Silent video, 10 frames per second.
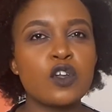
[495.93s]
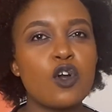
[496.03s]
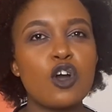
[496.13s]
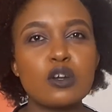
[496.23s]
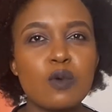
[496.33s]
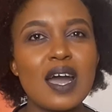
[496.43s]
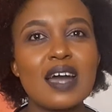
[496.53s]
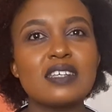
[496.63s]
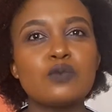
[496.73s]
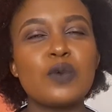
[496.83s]
or
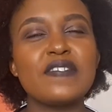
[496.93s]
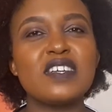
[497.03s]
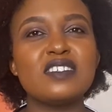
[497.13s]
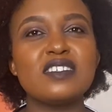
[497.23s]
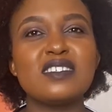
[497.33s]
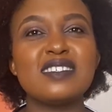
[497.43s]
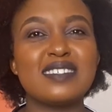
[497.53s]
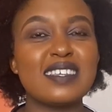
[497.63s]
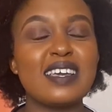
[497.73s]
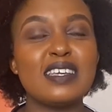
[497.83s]
worse when they just
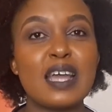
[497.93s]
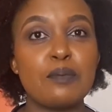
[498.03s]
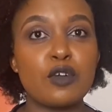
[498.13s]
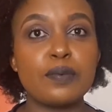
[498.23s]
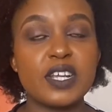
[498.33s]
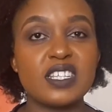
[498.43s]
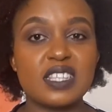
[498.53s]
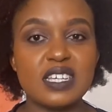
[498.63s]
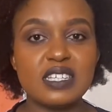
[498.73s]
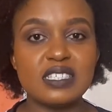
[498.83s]
say inappropriate
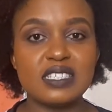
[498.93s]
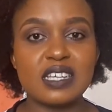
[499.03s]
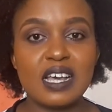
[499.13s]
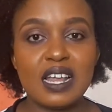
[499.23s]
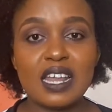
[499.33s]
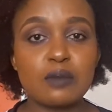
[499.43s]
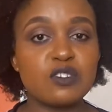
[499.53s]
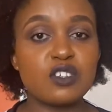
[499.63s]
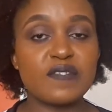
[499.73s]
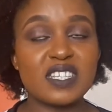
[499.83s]
things like most
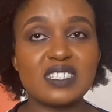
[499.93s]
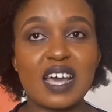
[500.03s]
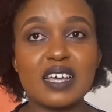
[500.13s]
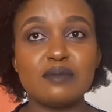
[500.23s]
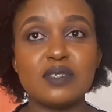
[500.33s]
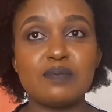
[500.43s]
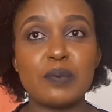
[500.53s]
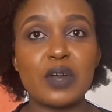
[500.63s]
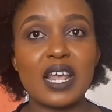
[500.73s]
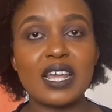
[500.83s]
of the times
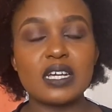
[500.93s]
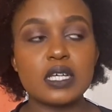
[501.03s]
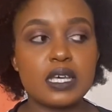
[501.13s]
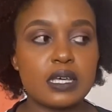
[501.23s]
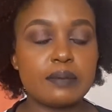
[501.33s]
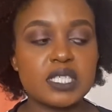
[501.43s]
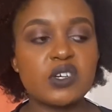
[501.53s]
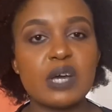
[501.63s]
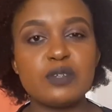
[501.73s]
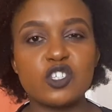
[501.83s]
people are like hey eh,
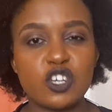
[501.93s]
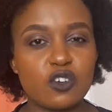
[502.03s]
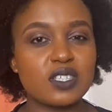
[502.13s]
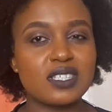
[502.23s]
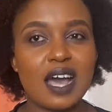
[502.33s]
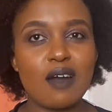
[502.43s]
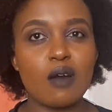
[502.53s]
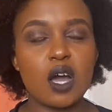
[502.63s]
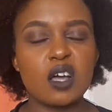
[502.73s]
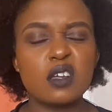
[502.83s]
maziwa mtoto iko sawa